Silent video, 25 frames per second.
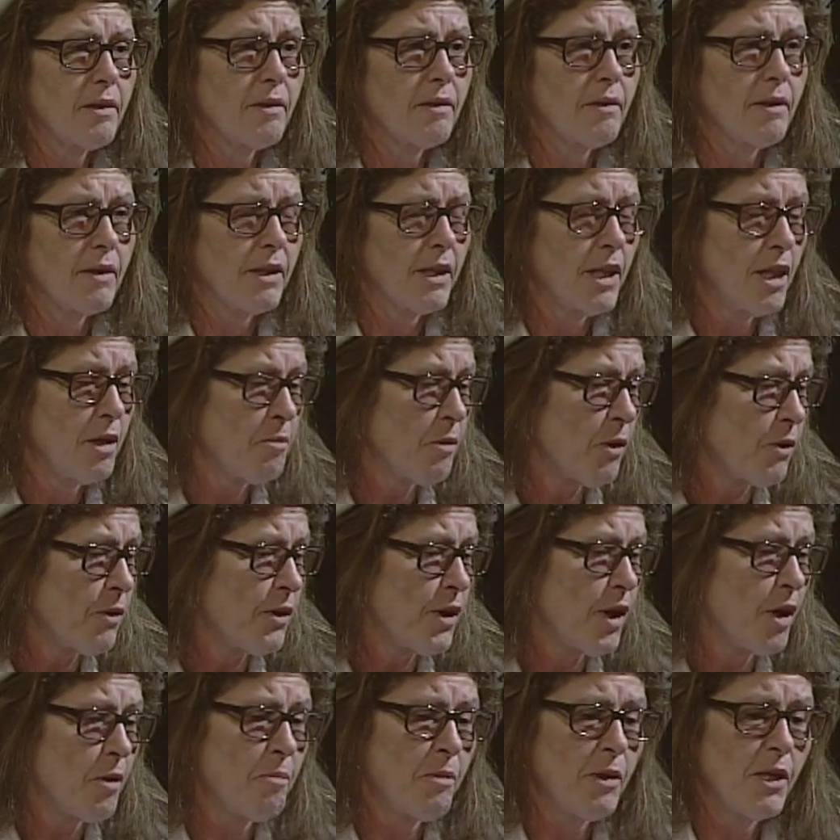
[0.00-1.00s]
The
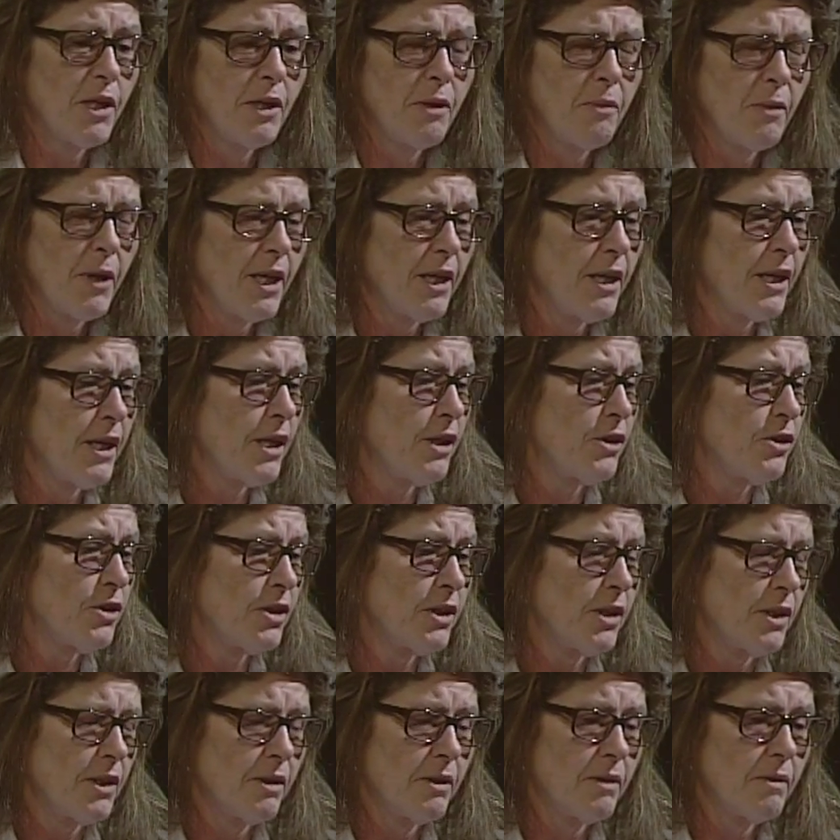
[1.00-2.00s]
chemotherapy,
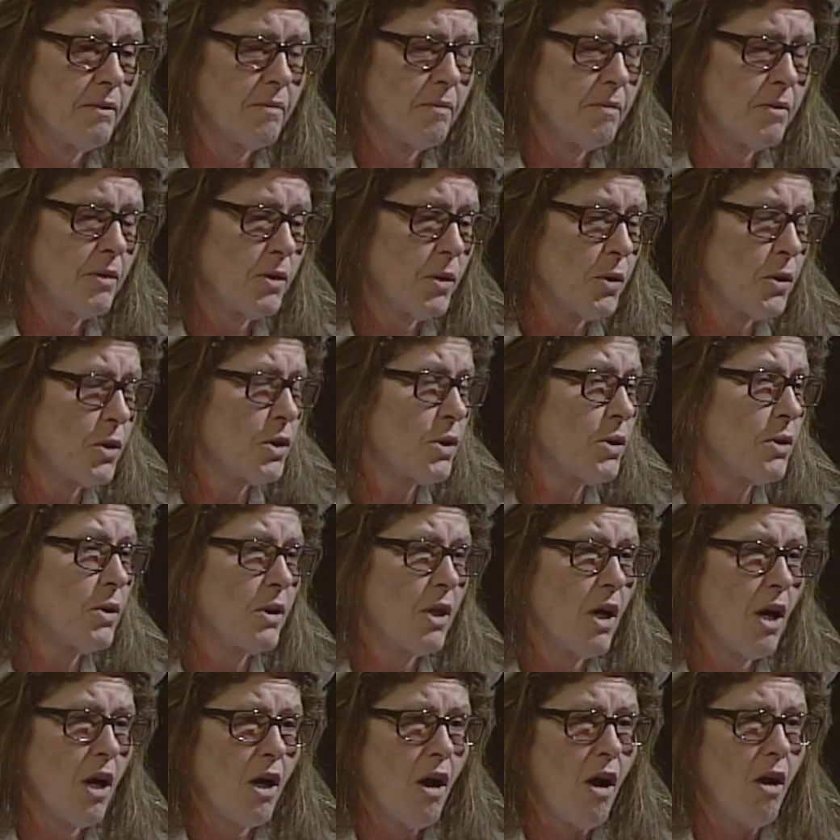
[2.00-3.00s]
radiation, surgical
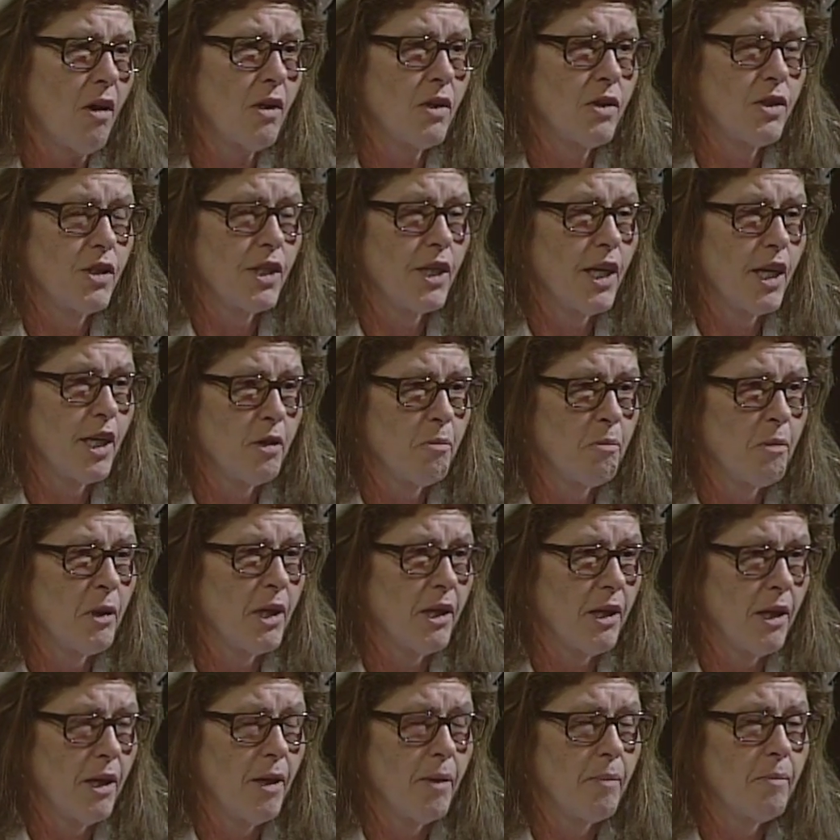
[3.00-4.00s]
oncology has
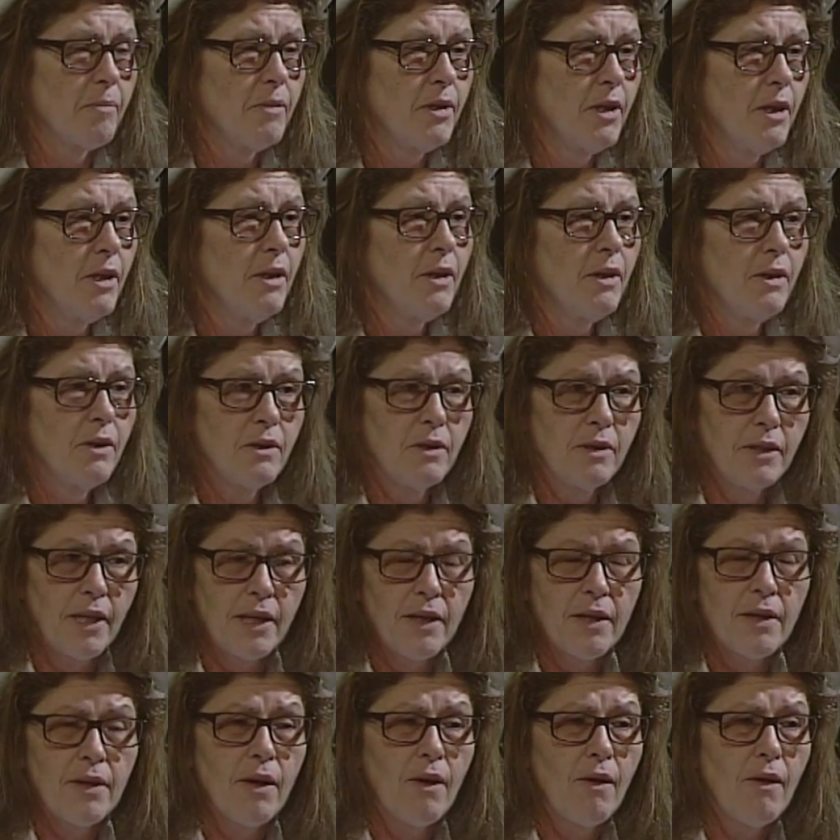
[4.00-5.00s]
become state
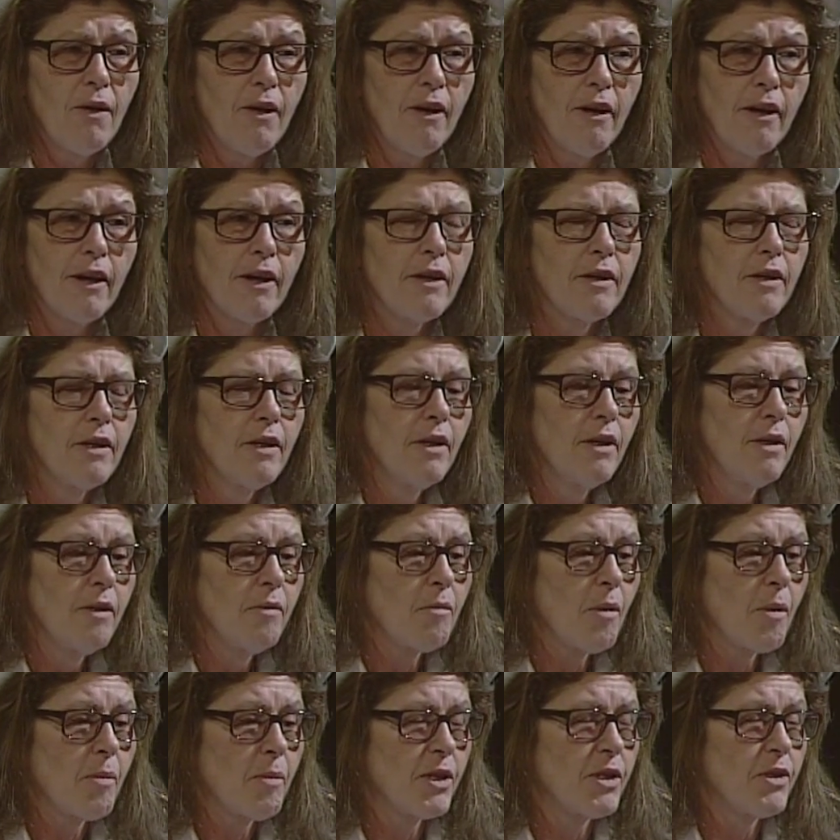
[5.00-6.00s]
of the art,
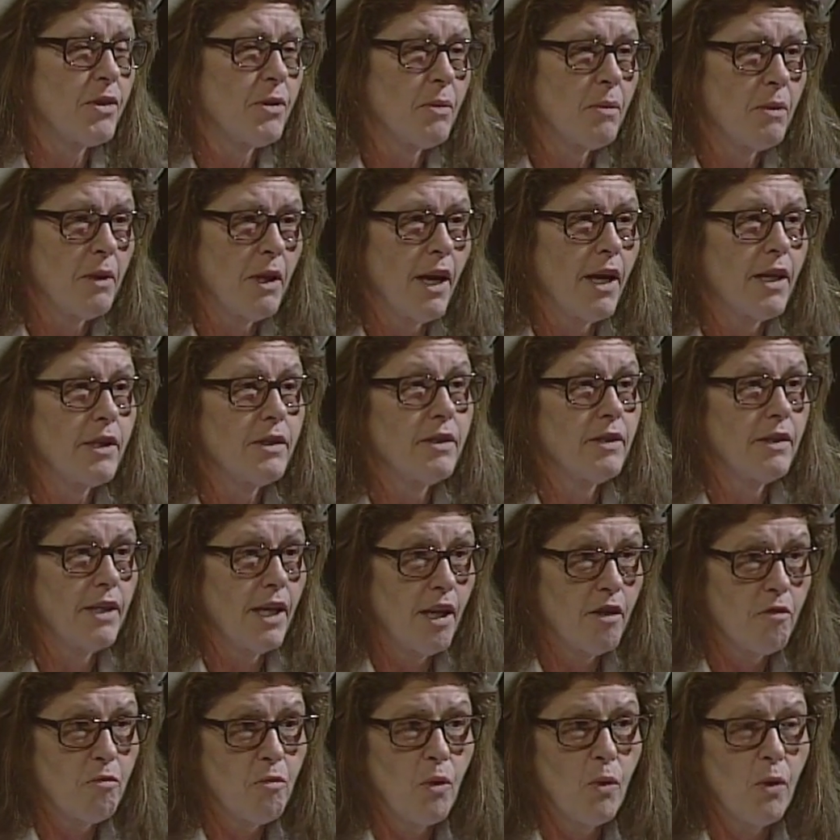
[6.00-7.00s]
where we do less and
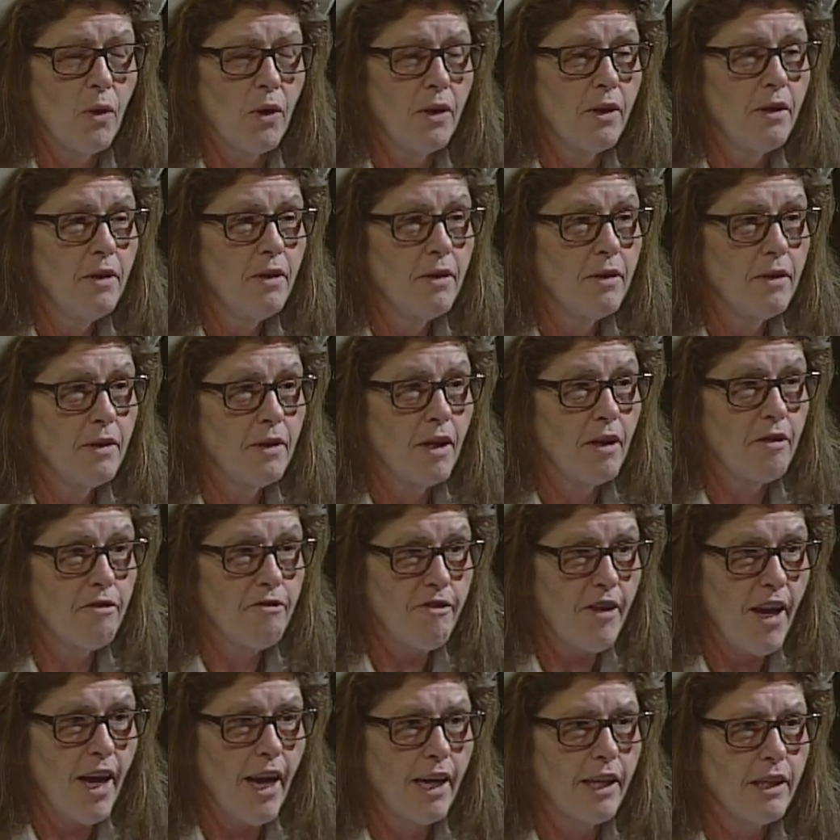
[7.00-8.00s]
have more
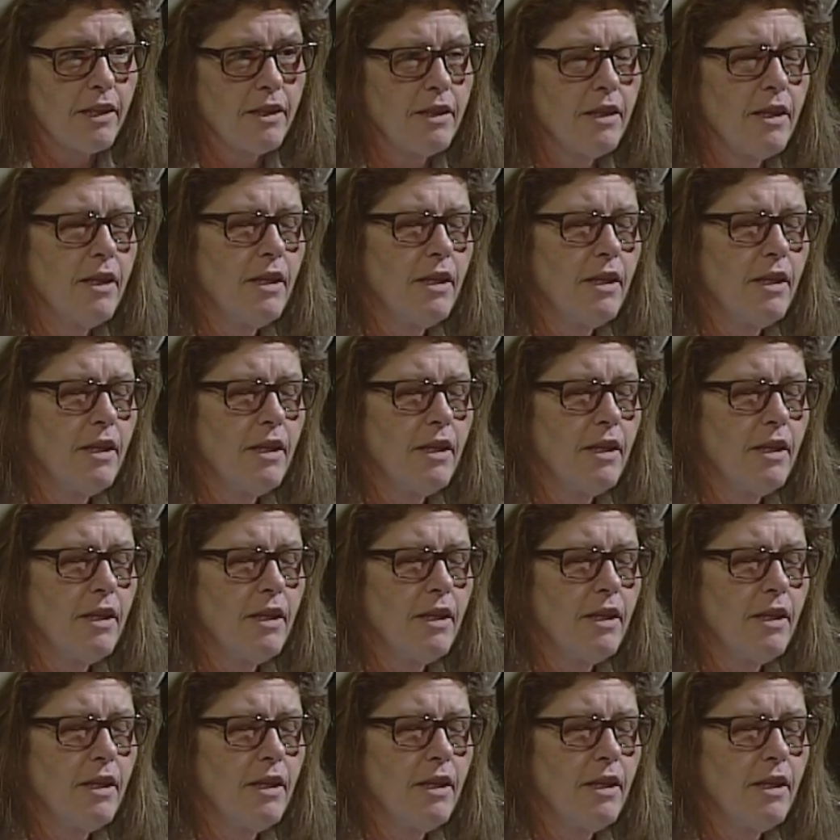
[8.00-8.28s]
effect.